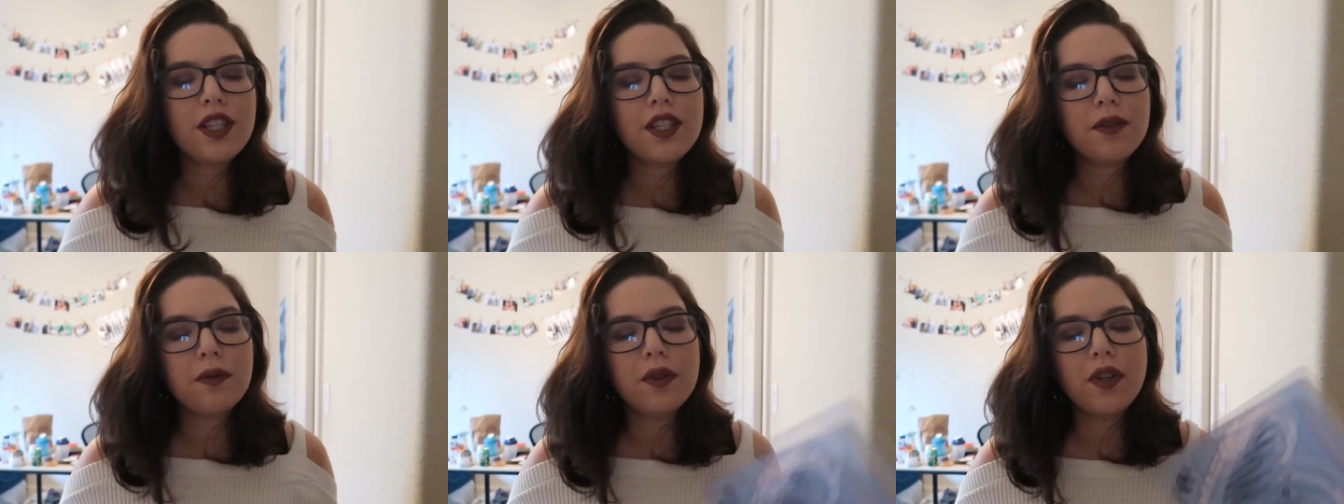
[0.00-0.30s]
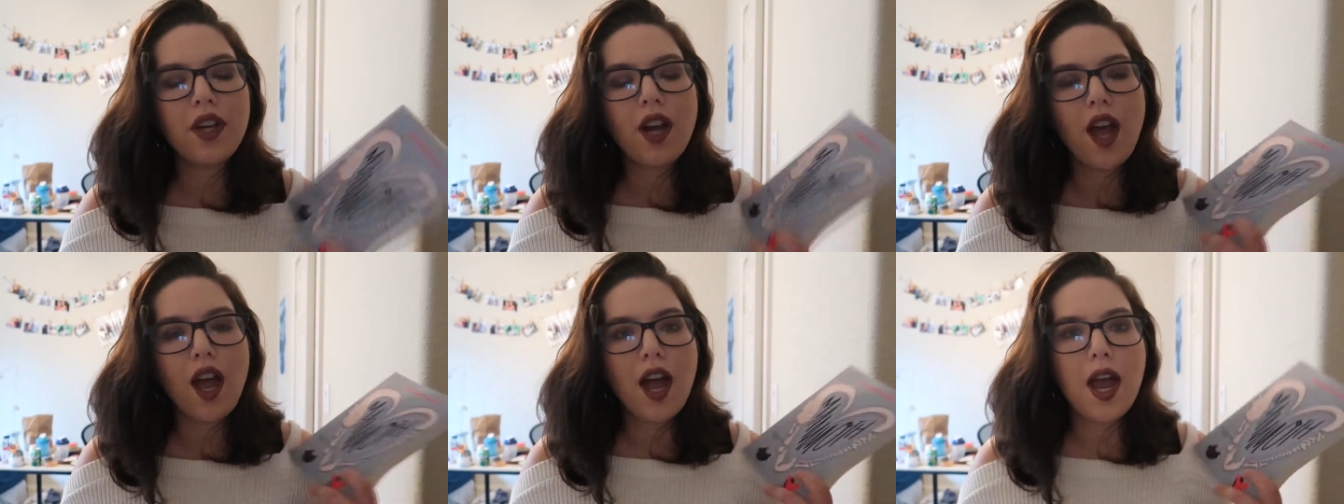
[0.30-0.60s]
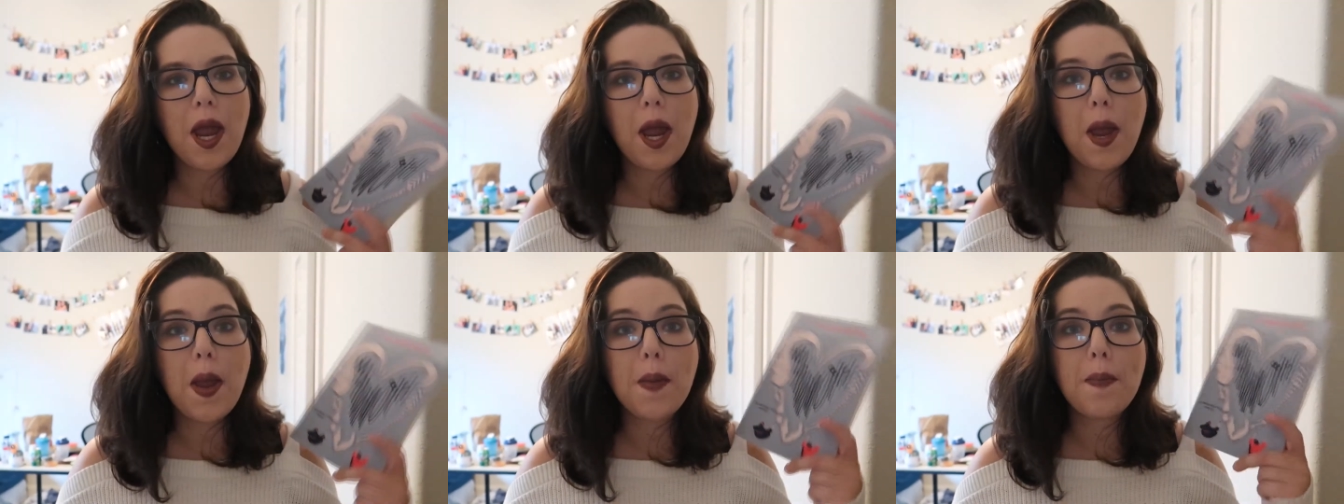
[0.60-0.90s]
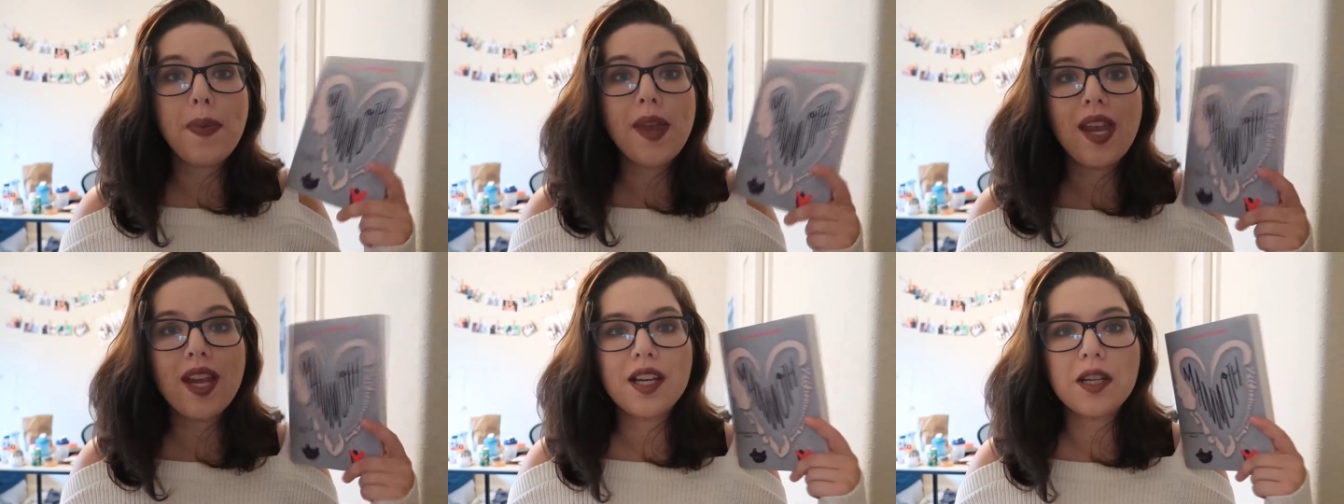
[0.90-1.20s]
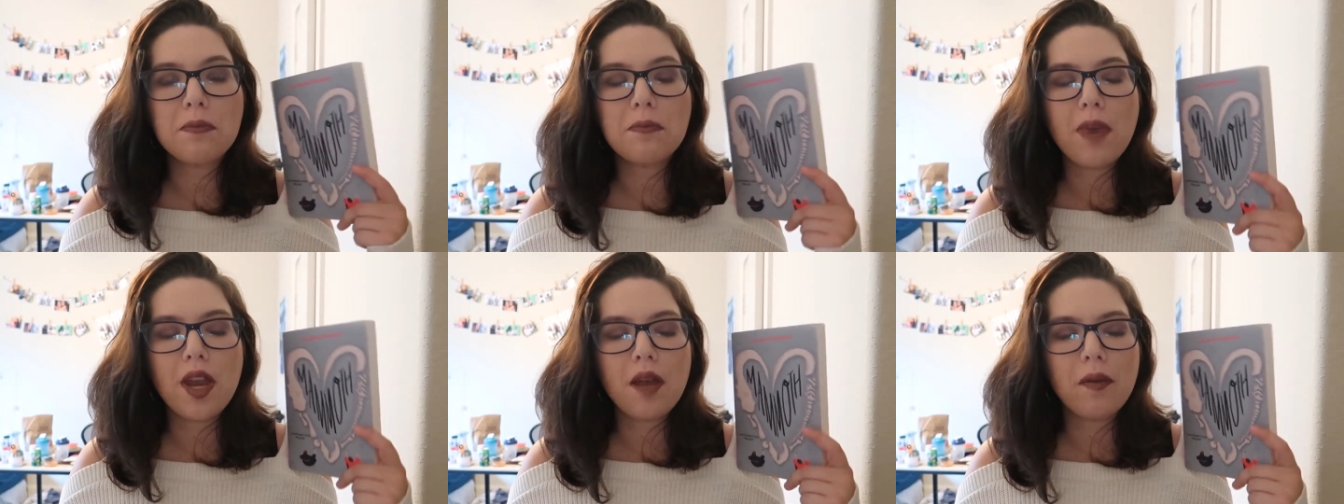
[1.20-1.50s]
this one, I
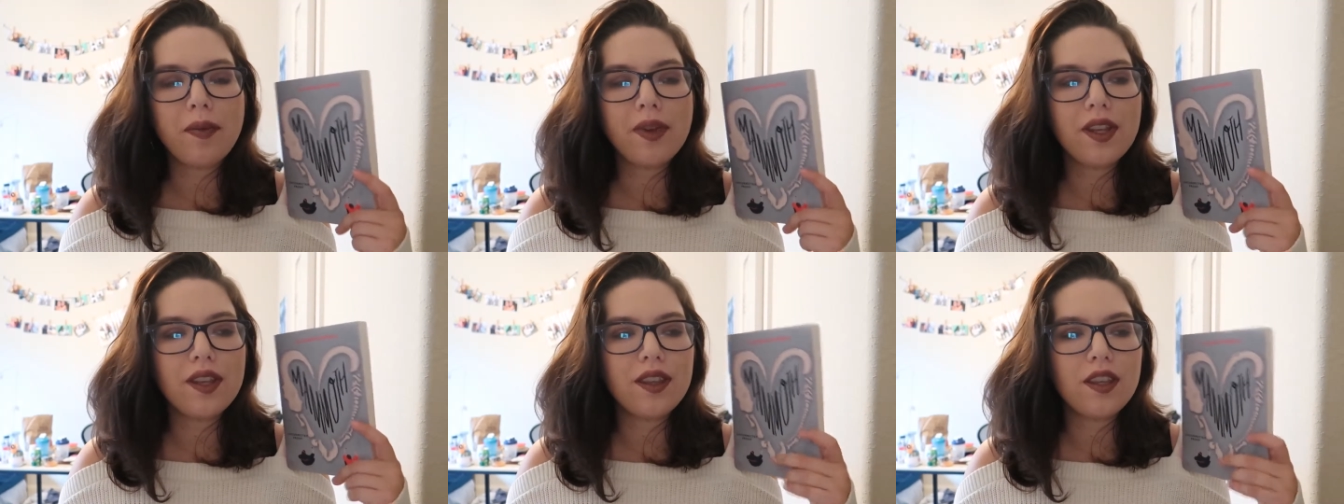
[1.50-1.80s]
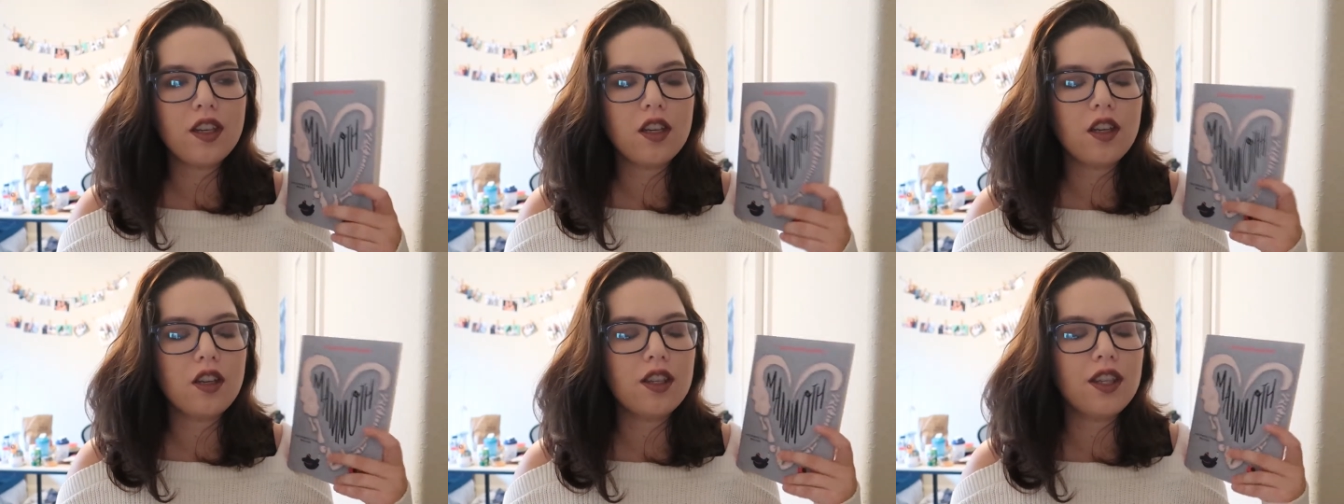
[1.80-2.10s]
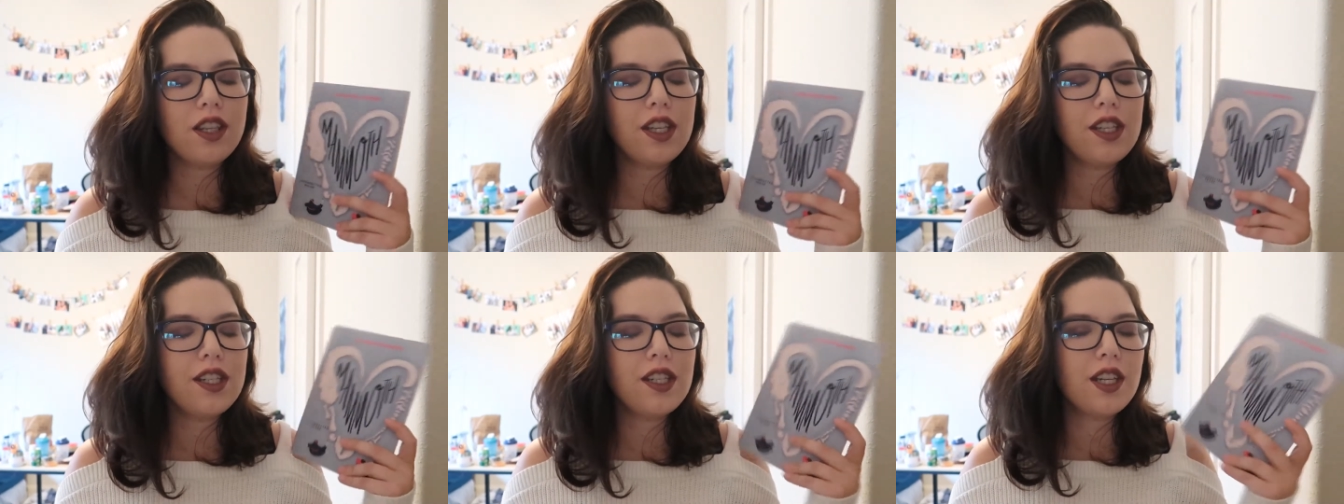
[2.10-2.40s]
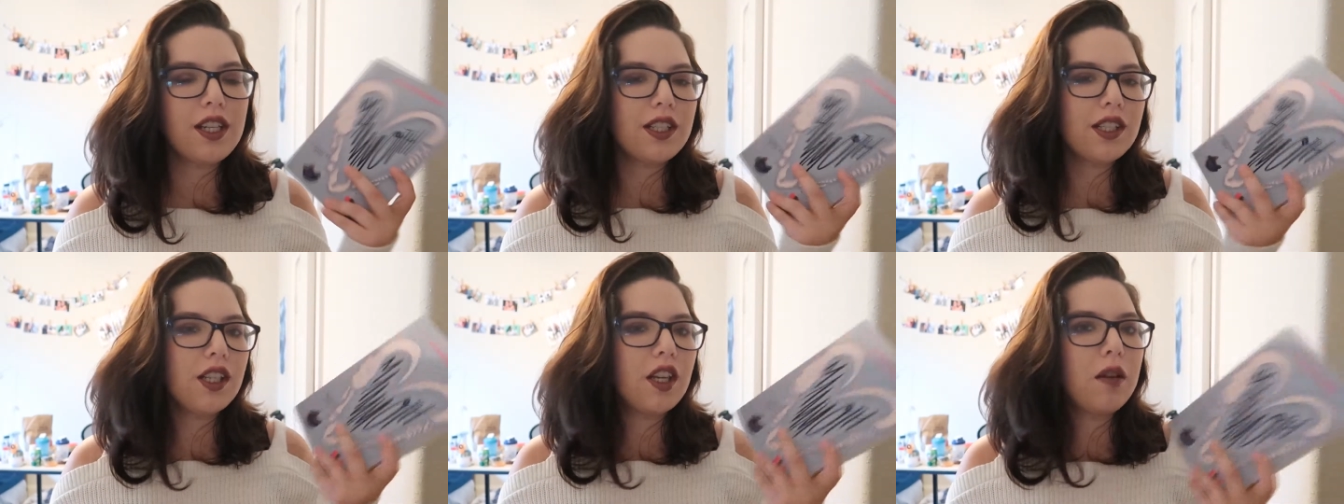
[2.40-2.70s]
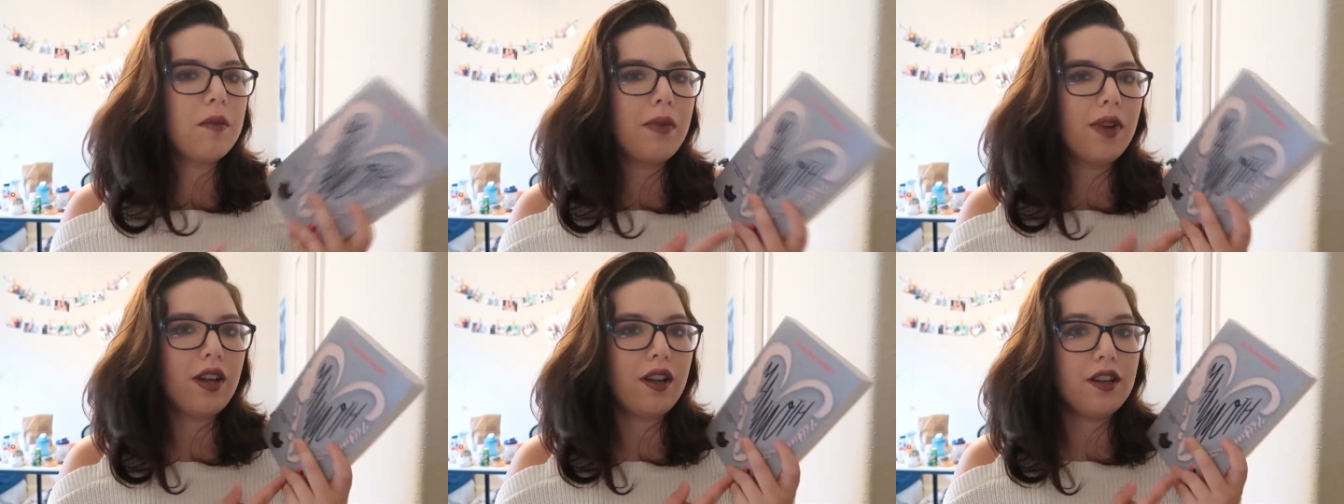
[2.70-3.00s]
picked Mammoth. This doesn't
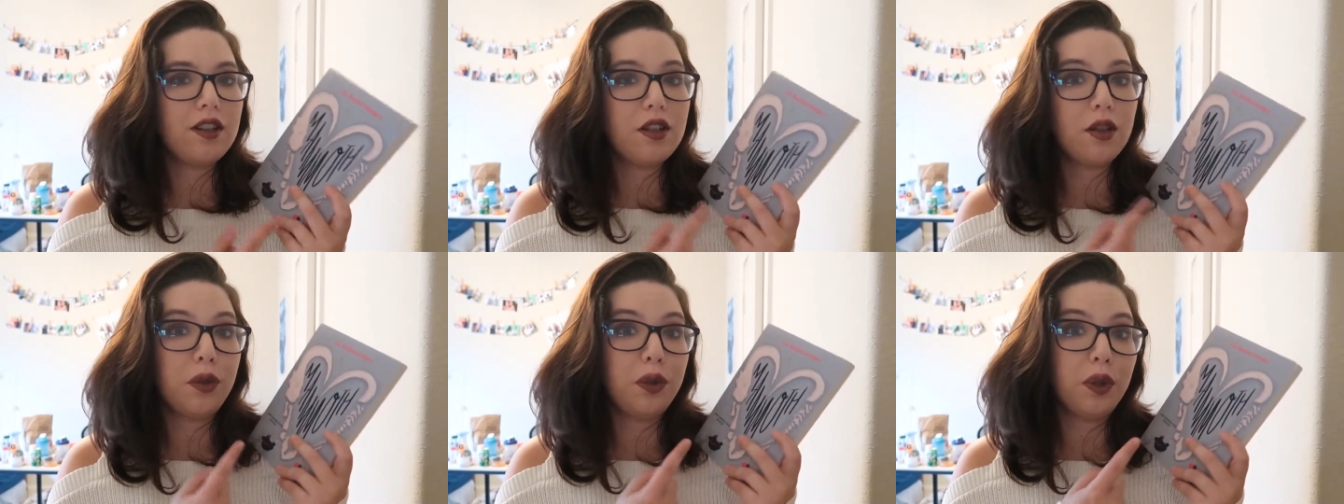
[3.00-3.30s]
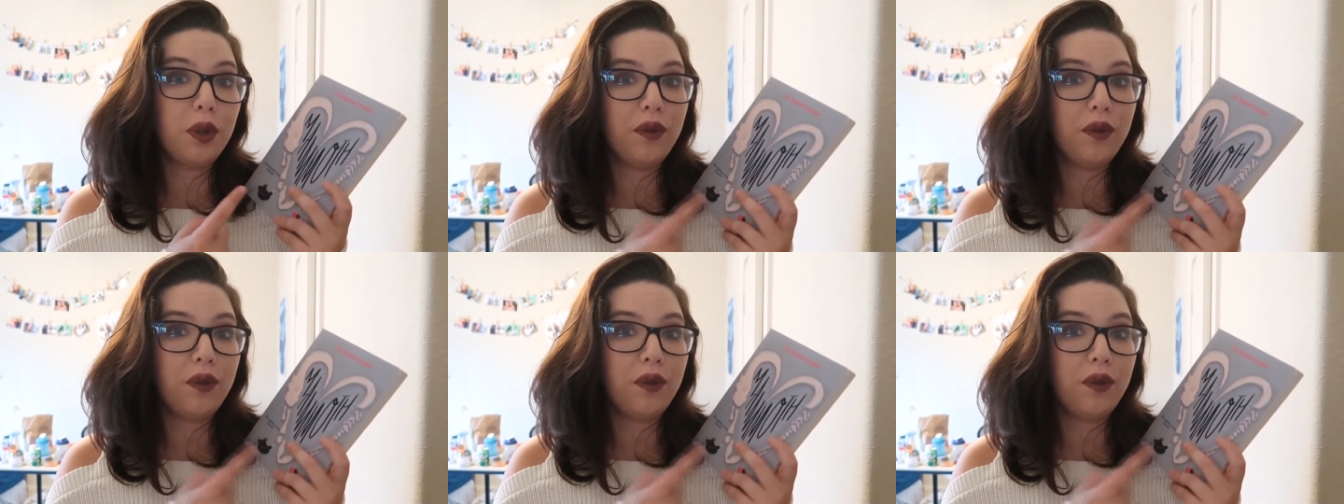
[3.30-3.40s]
come out until